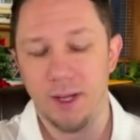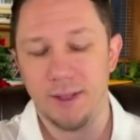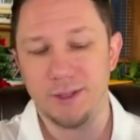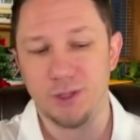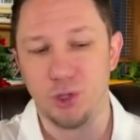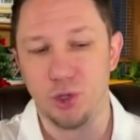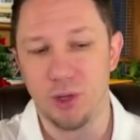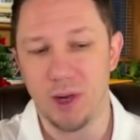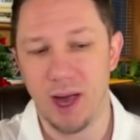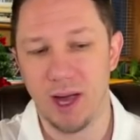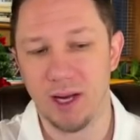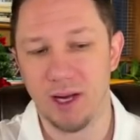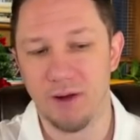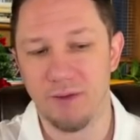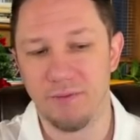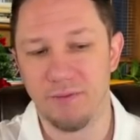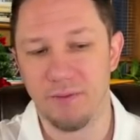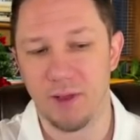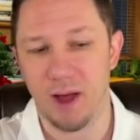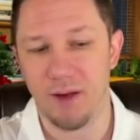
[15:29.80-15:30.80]
to kind
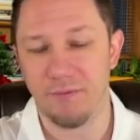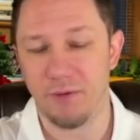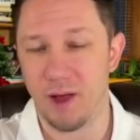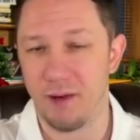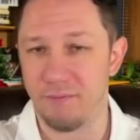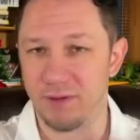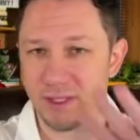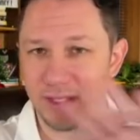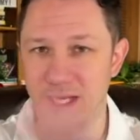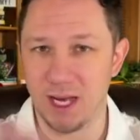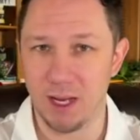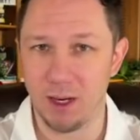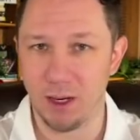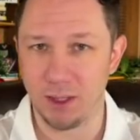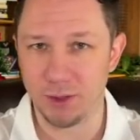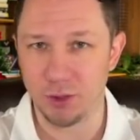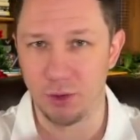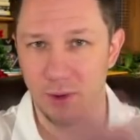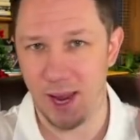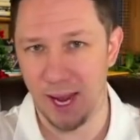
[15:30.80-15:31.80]
of, if you have a side
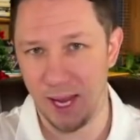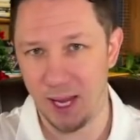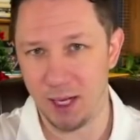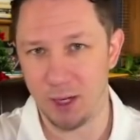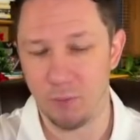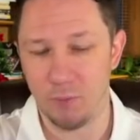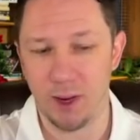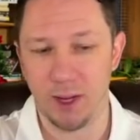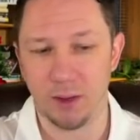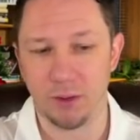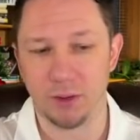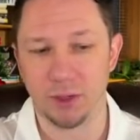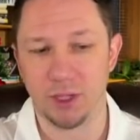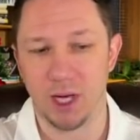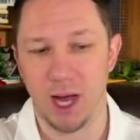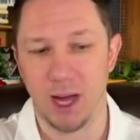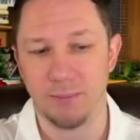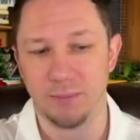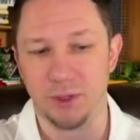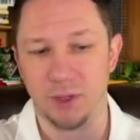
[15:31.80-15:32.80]
hustle and a regular
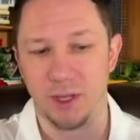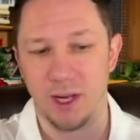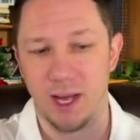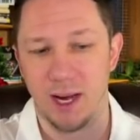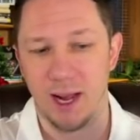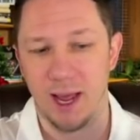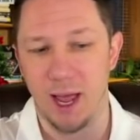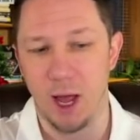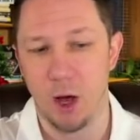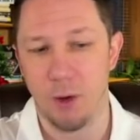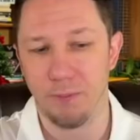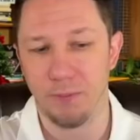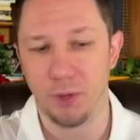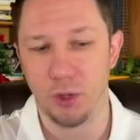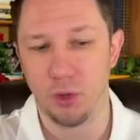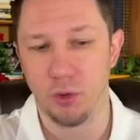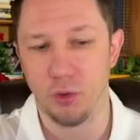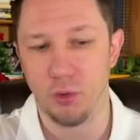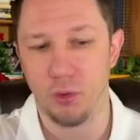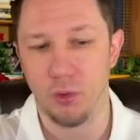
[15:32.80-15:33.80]
job, to kind of help
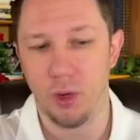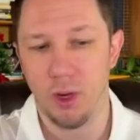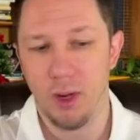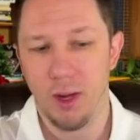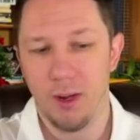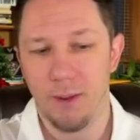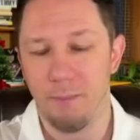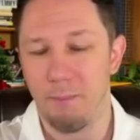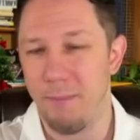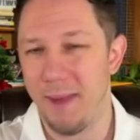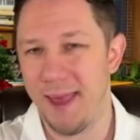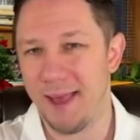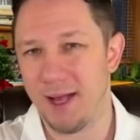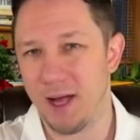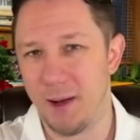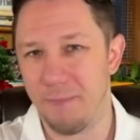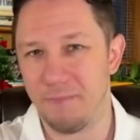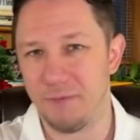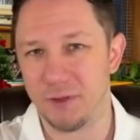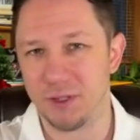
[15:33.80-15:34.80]
you make
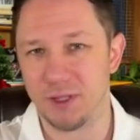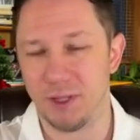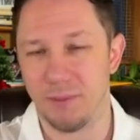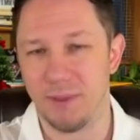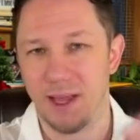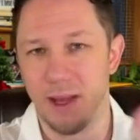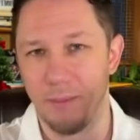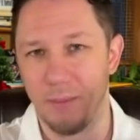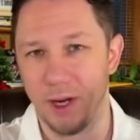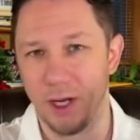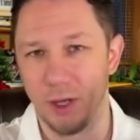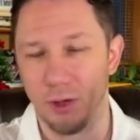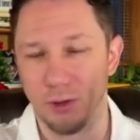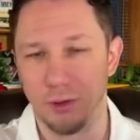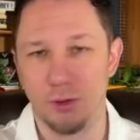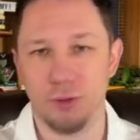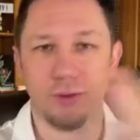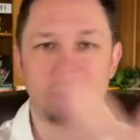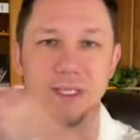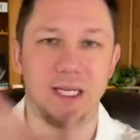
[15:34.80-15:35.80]
up for some of that money you're
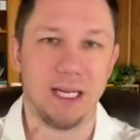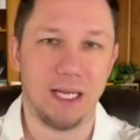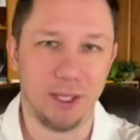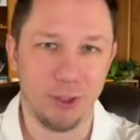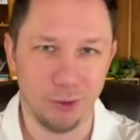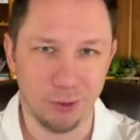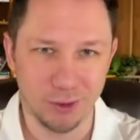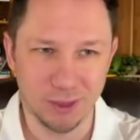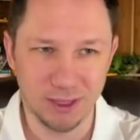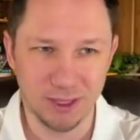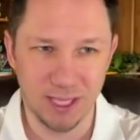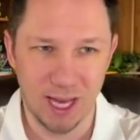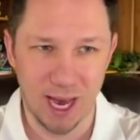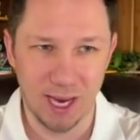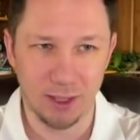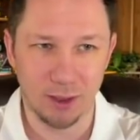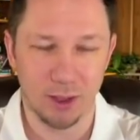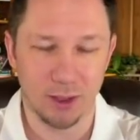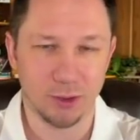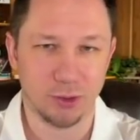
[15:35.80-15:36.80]
losing in your
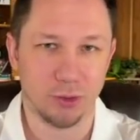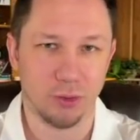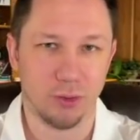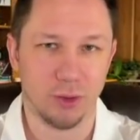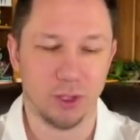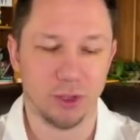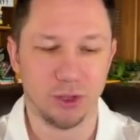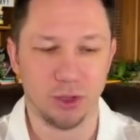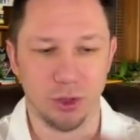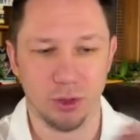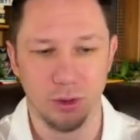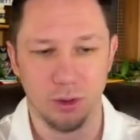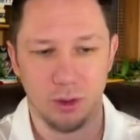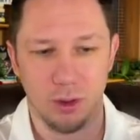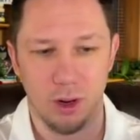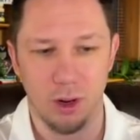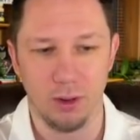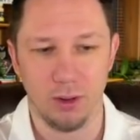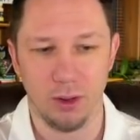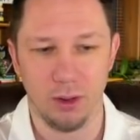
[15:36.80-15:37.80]
side hustle because your
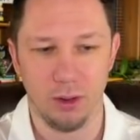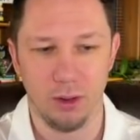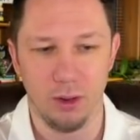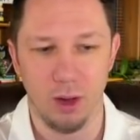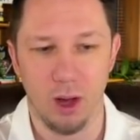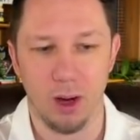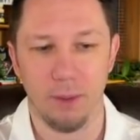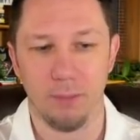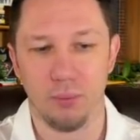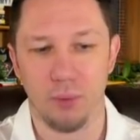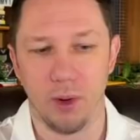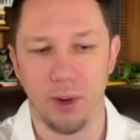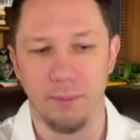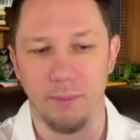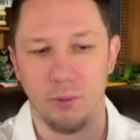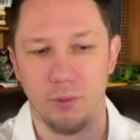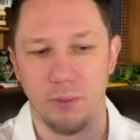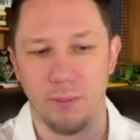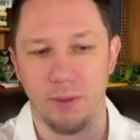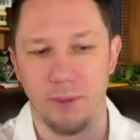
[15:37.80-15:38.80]

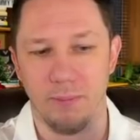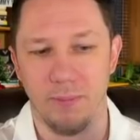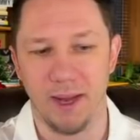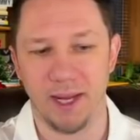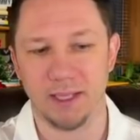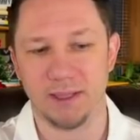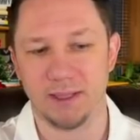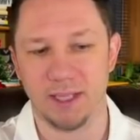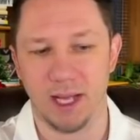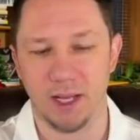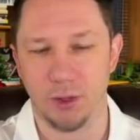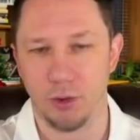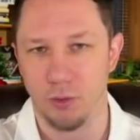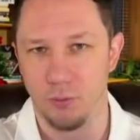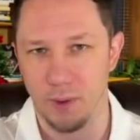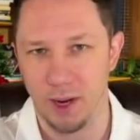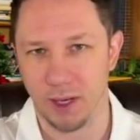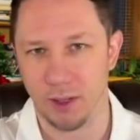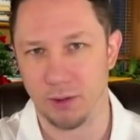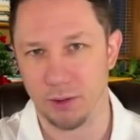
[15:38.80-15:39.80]
unemployment will be based on your
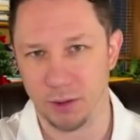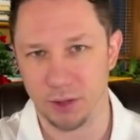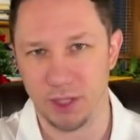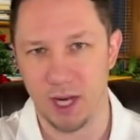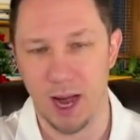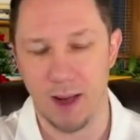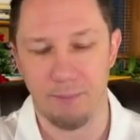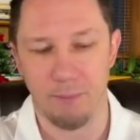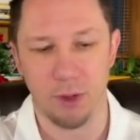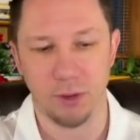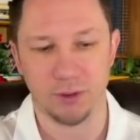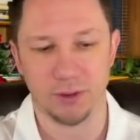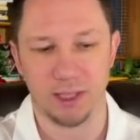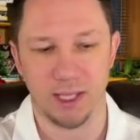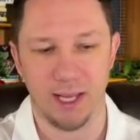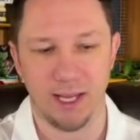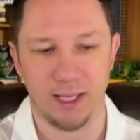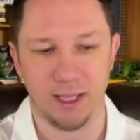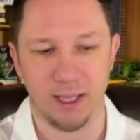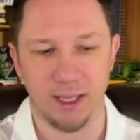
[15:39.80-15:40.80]
regular job most
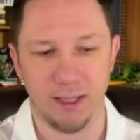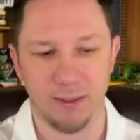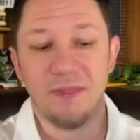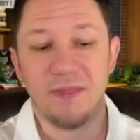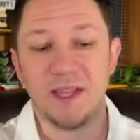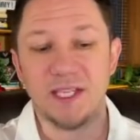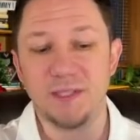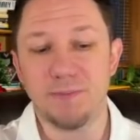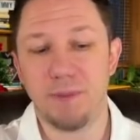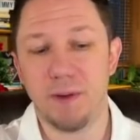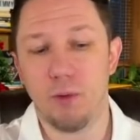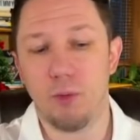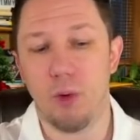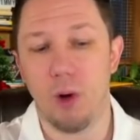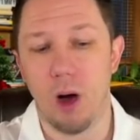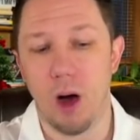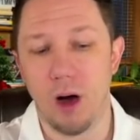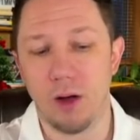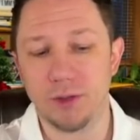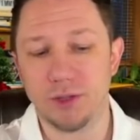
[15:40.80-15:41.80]
likely. This bill
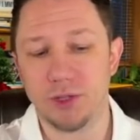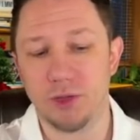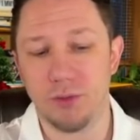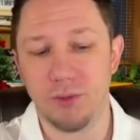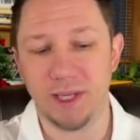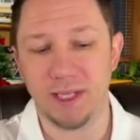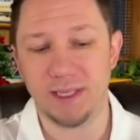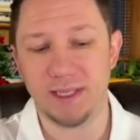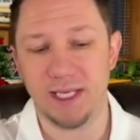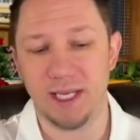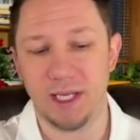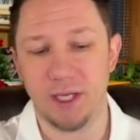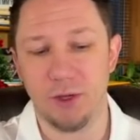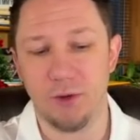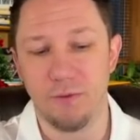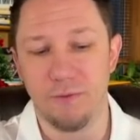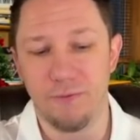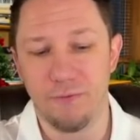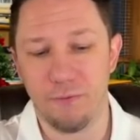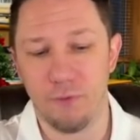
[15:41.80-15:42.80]
will also
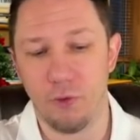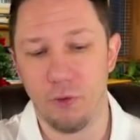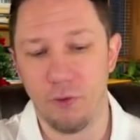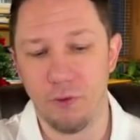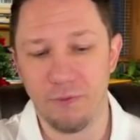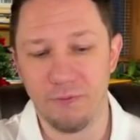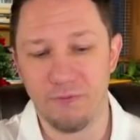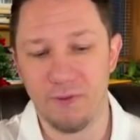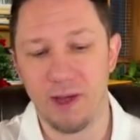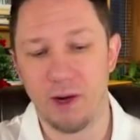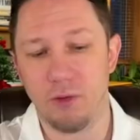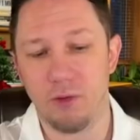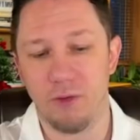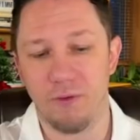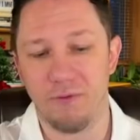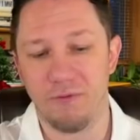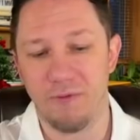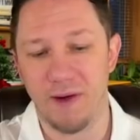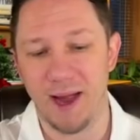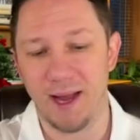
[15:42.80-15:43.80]
continue full federal
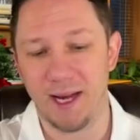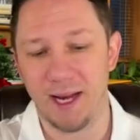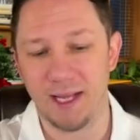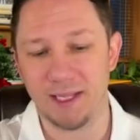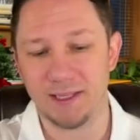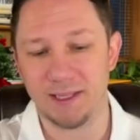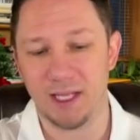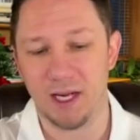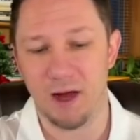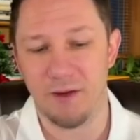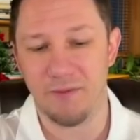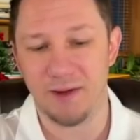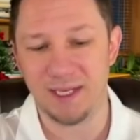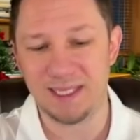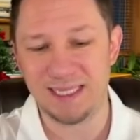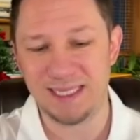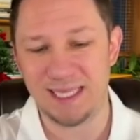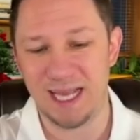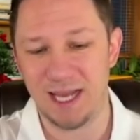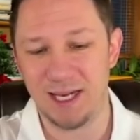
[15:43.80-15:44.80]
financing of
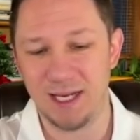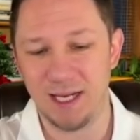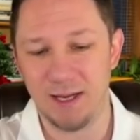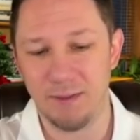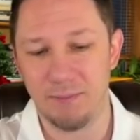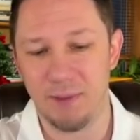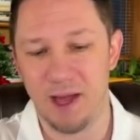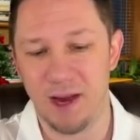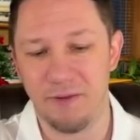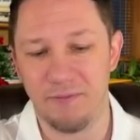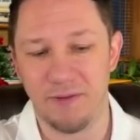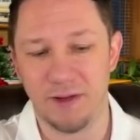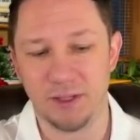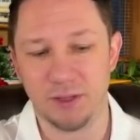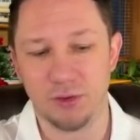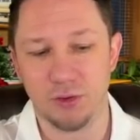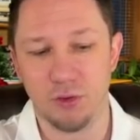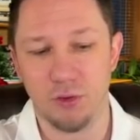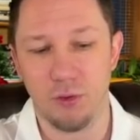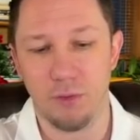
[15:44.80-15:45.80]
extending benefits
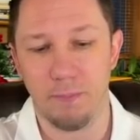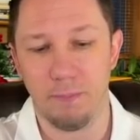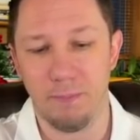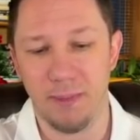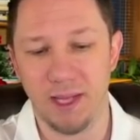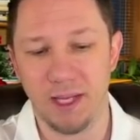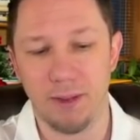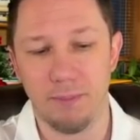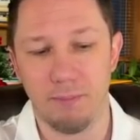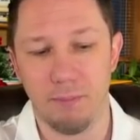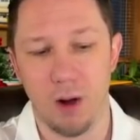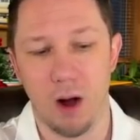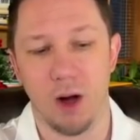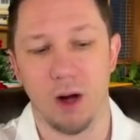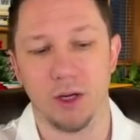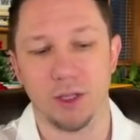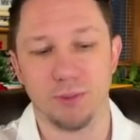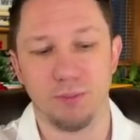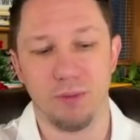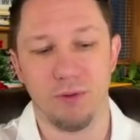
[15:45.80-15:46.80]
through
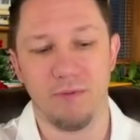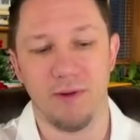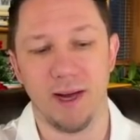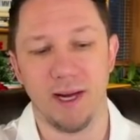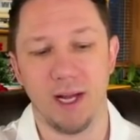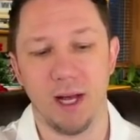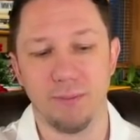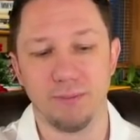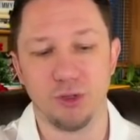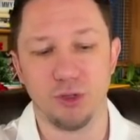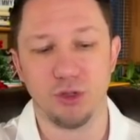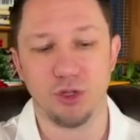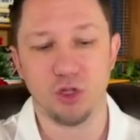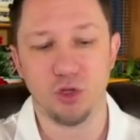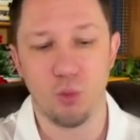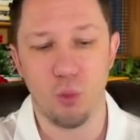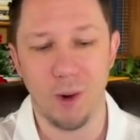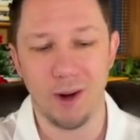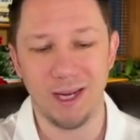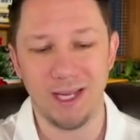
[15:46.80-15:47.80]
mid-March, providing up to
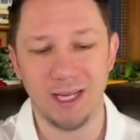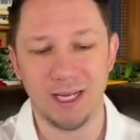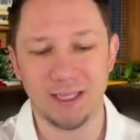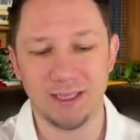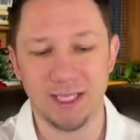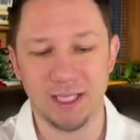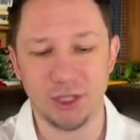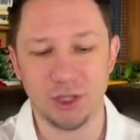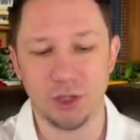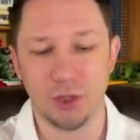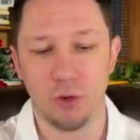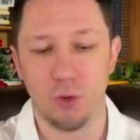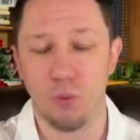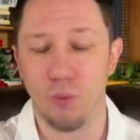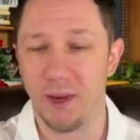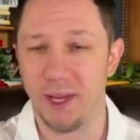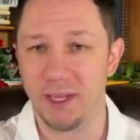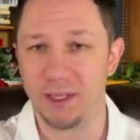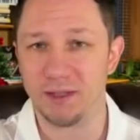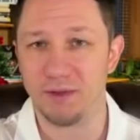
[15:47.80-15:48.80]
20 additional
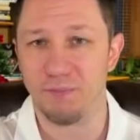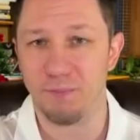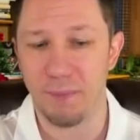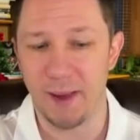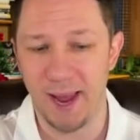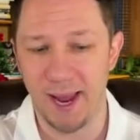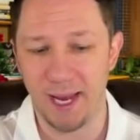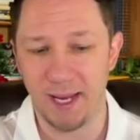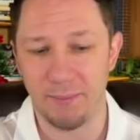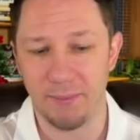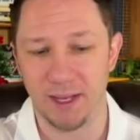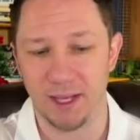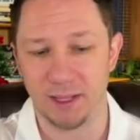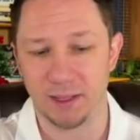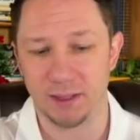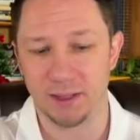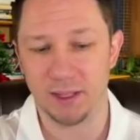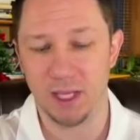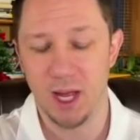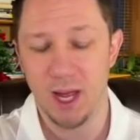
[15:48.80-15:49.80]
weeks of
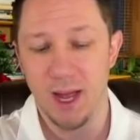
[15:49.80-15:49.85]
payments